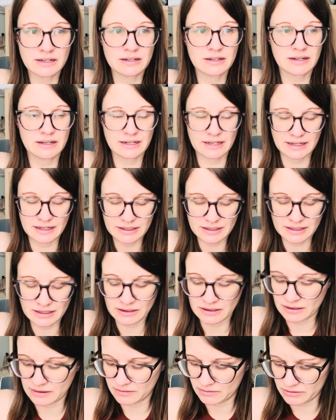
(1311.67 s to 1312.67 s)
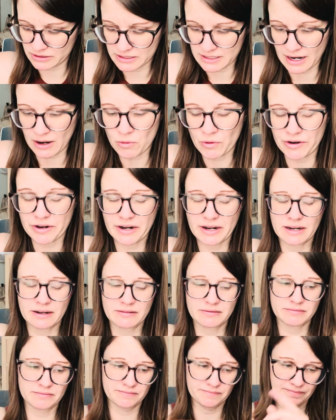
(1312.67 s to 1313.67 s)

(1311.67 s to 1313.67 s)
not eating was not working.